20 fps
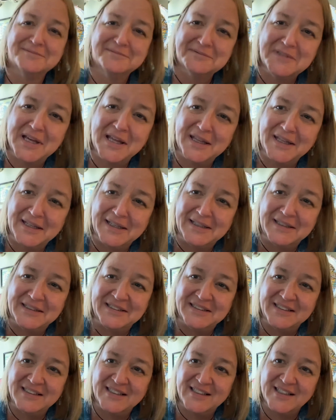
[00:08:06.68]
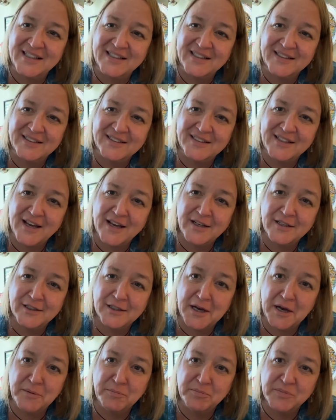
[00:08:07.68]
And then the Nine of
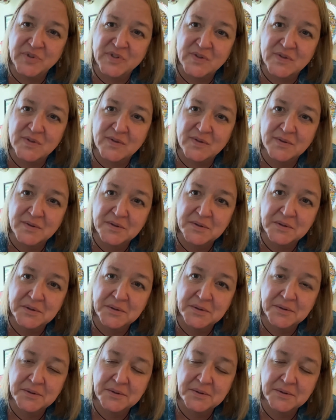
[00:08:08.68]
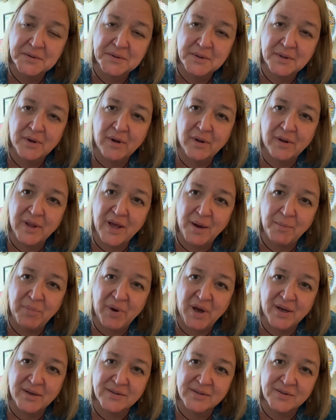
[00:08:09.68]
Cups, all that
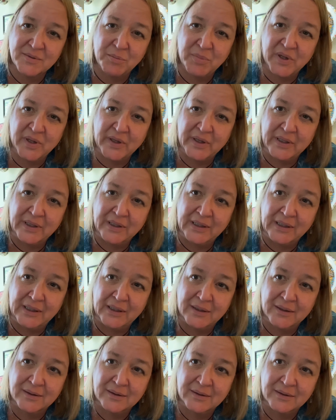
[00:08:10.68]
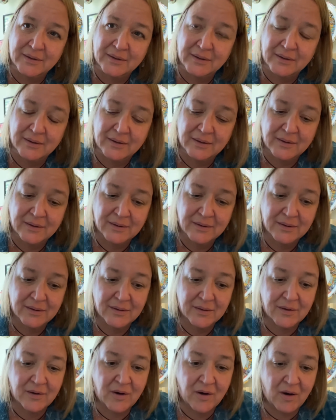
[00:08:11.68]
possibility,
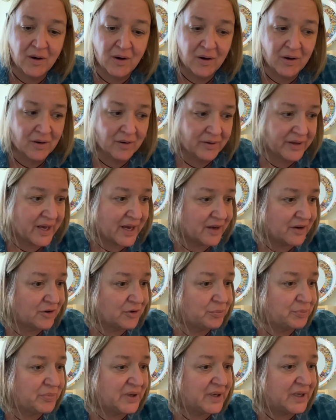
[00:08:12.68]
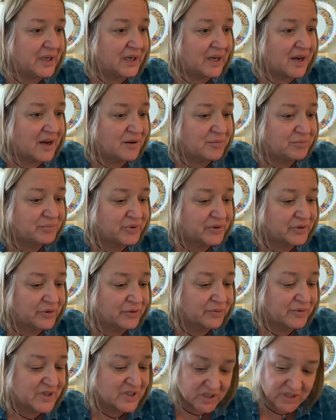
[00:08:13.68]
all that opening up, her
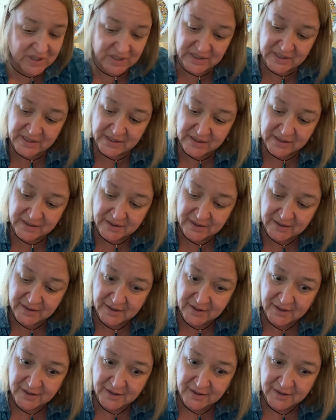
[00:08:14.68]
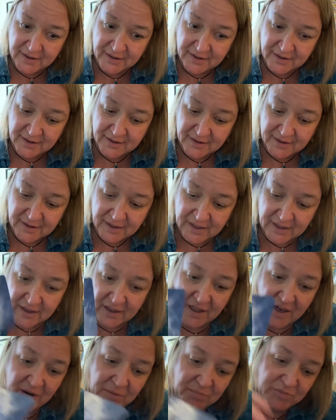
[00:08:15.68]
wishes can
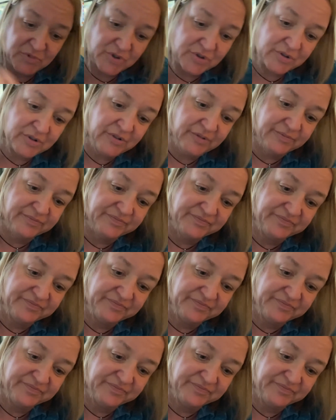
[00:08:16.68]
come true.